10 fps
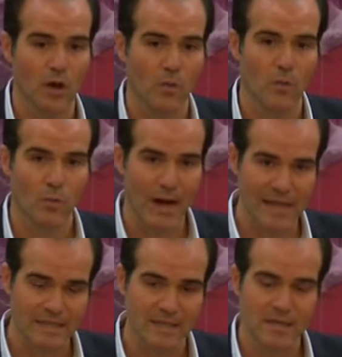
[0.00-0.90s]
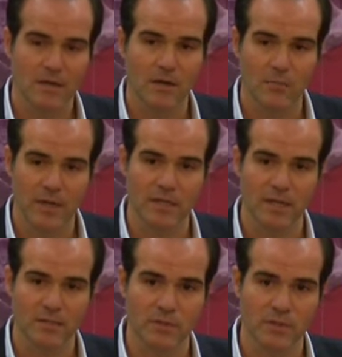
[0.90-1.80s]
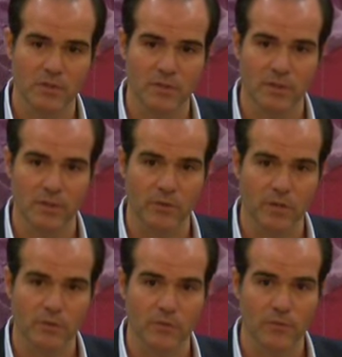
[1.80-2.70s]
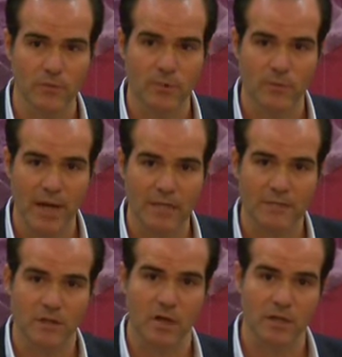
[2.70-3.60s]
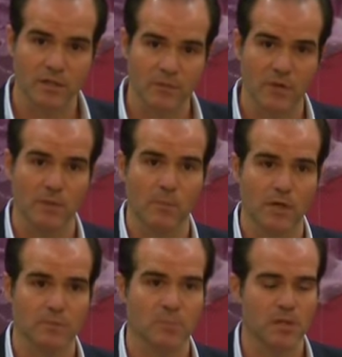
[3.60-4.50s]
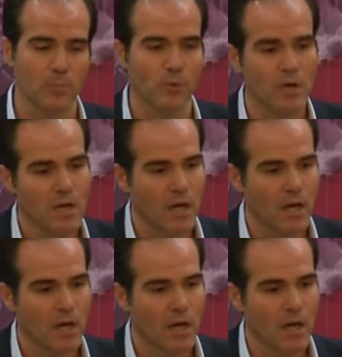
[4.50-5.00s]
right recognized under the UN Declaration of Human Rights, the connectivity amongst people.